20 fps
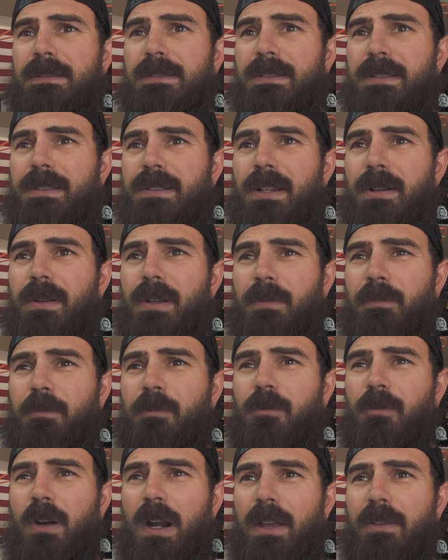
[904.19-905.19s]
This is going
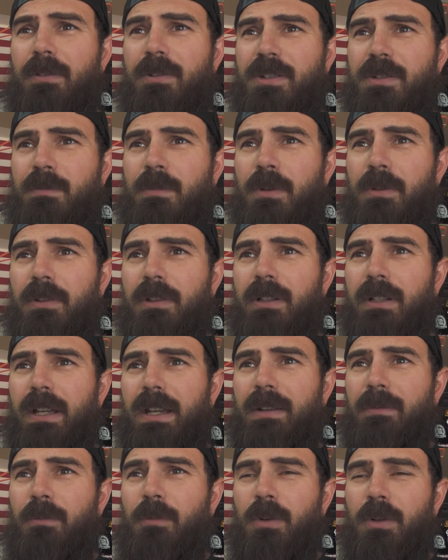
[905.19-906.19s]
rather smoothly
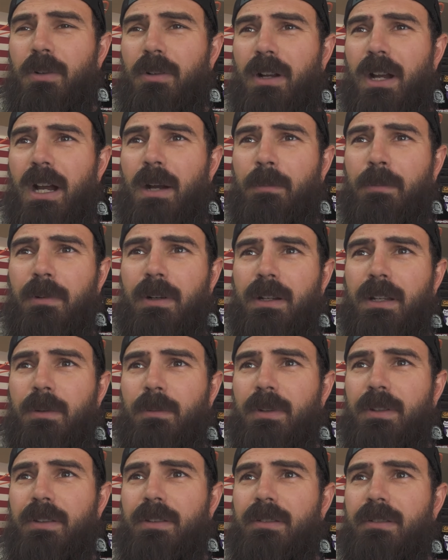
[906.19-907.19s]
and we're
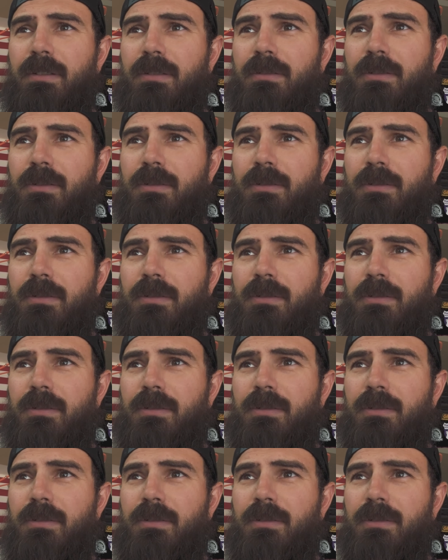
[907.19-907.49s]
operating with